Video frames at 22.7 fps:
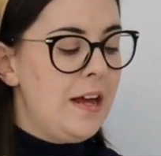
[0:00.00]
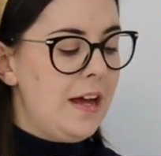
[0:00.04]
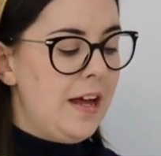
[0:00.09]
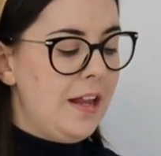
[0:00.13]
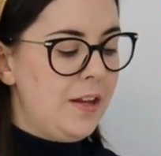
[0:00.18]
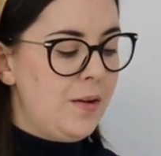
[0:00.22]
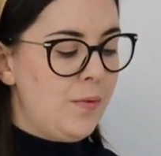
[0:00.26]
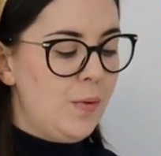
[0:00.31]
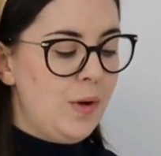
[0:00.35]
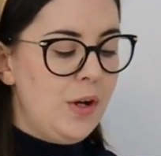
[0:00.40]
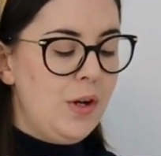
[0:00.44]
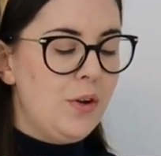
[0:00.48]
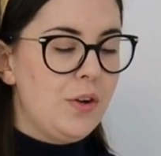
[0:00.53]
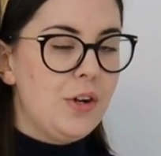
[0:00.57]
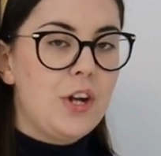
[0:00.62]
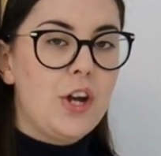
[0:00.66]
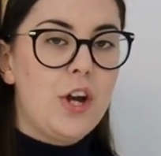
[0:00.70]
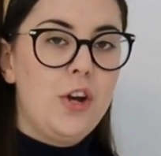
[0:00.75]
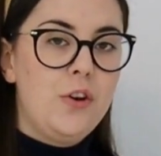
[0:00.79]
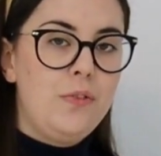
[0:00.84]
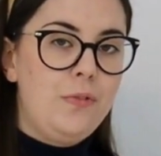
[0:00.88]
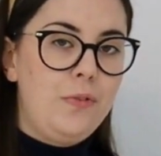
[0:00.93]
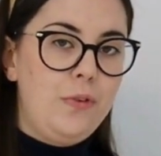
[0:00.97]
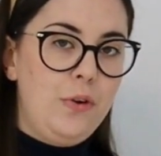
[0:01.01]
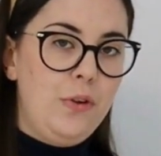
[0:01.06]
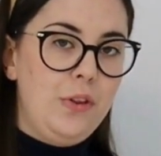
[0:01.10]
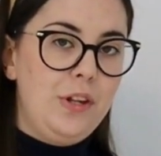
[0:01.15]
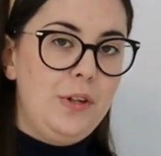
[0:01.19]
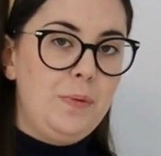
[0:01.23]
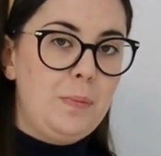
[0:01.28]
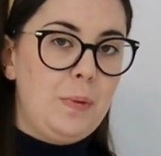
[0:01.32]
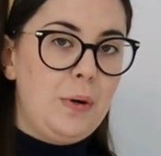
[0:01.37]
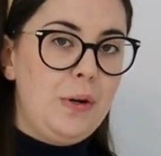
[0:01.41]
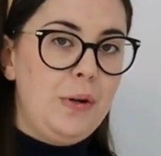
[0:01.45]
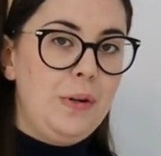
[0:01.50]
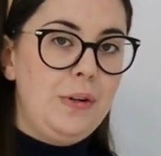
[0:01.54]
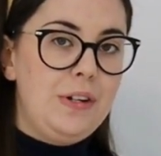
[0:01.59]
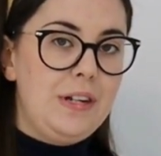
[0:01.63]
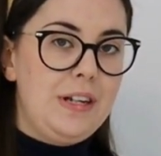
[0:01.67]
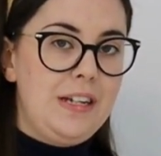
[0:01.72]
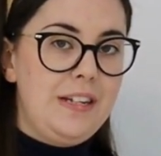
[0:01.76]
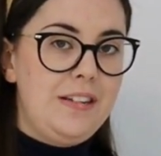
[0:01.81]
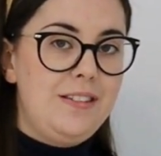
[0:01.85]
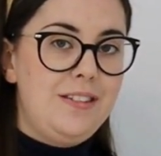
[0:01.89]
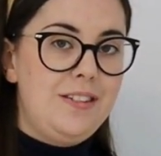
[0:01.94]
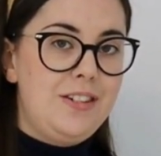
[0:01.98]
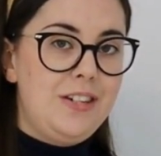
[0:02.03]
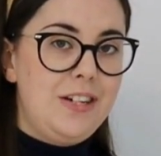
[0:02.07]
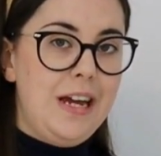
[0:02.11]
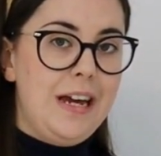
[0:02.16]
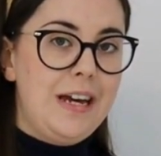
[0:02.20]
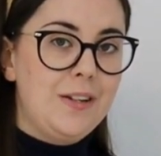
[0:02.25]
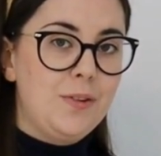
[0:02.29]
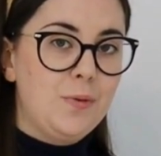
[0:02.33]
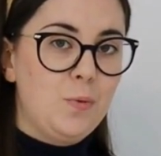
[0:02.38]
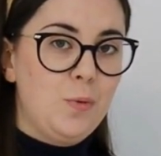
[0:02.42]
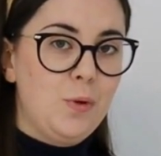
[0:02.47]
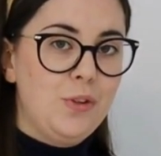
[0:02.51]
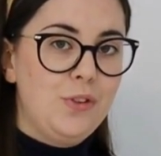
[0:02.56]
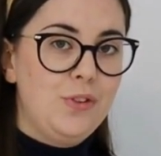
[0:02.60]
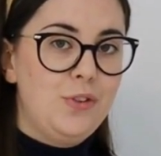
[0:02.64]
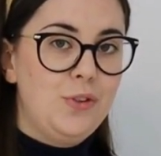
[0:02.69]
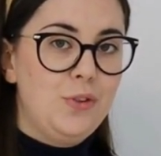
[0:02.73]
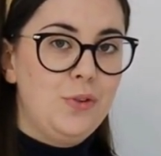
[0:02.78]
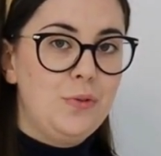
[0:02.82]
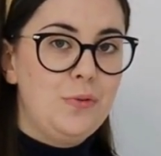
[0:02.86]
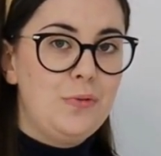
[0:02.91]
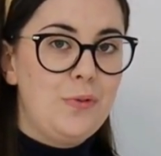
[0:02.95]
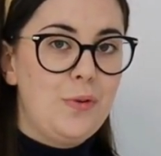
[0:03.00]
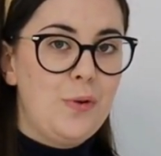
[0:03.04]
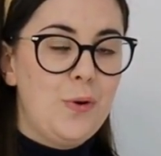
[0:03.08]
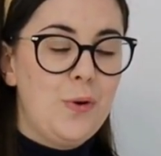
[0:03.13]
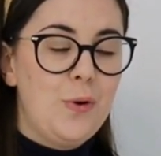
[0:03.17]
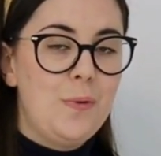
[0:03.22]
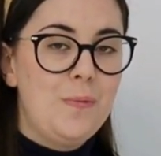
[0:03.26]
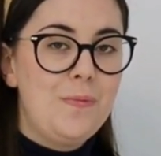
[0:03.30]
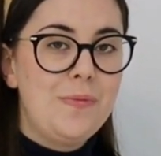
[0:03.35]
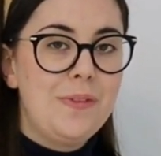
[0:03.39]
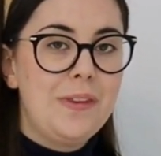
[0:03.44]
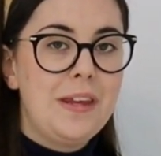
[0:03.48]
and the reorder code for this product is GS124.